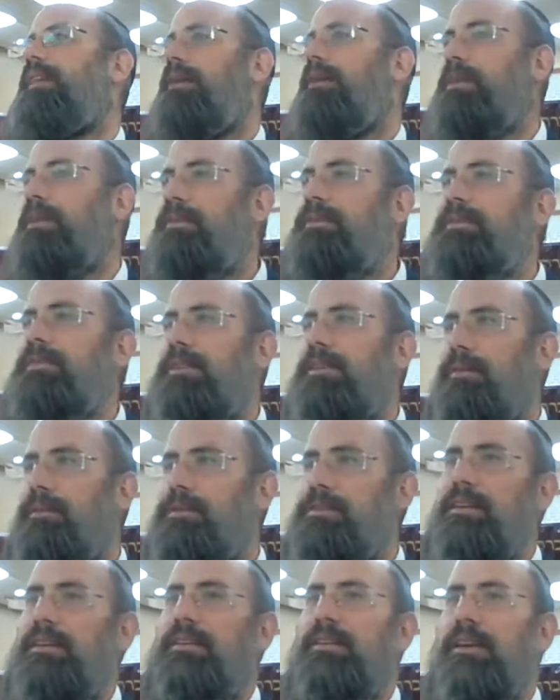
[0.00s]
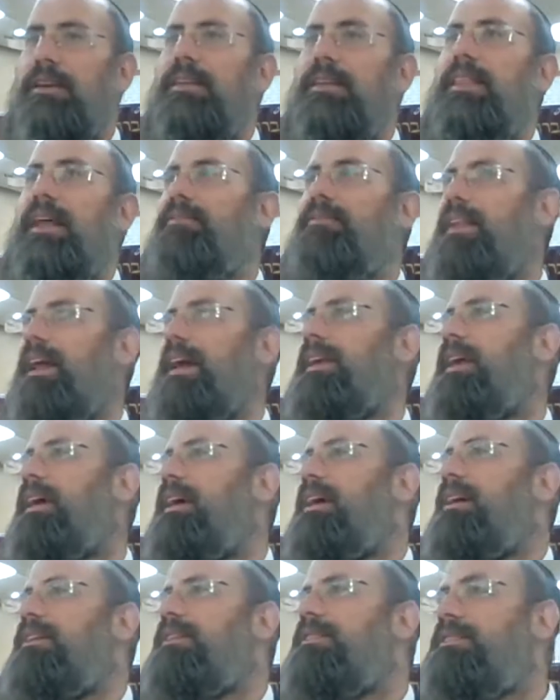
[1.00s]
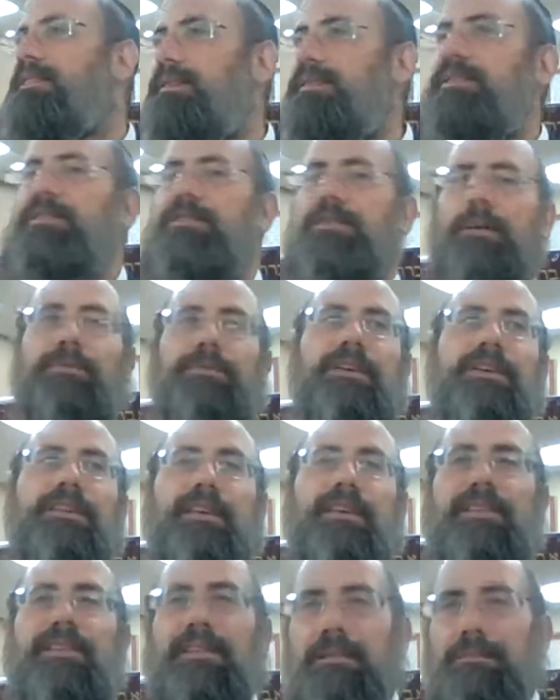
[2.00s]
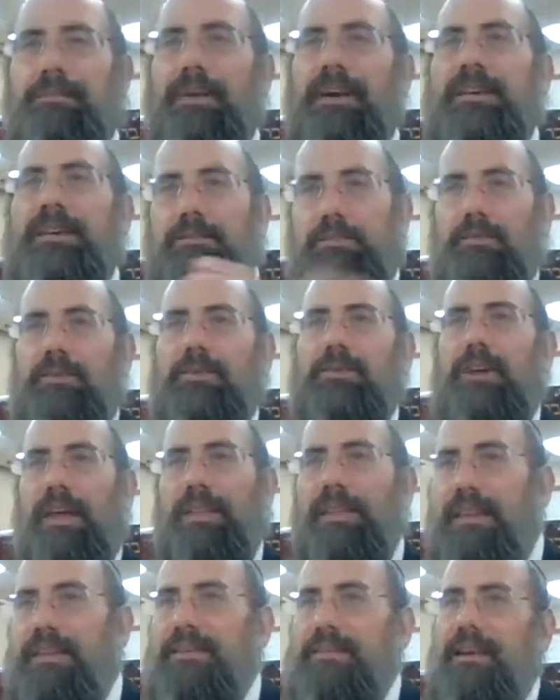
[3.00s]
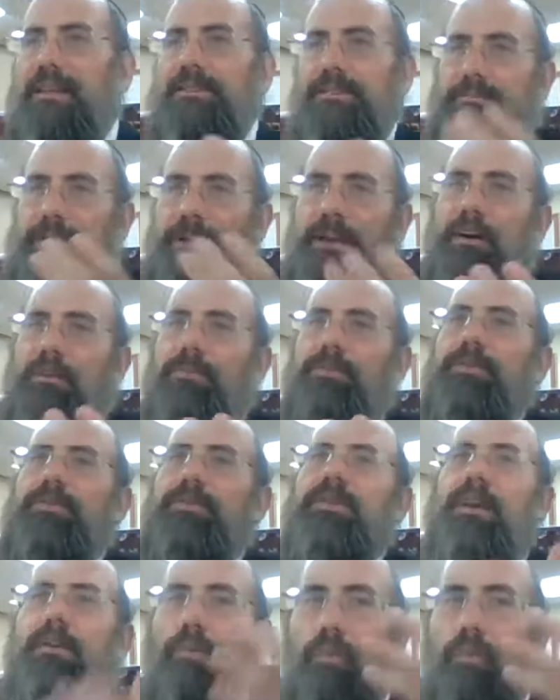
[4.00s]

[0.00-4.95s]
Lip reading: days, everybody's eating, and then after you said you stopped eating, and the plates and then it starts being off-putting.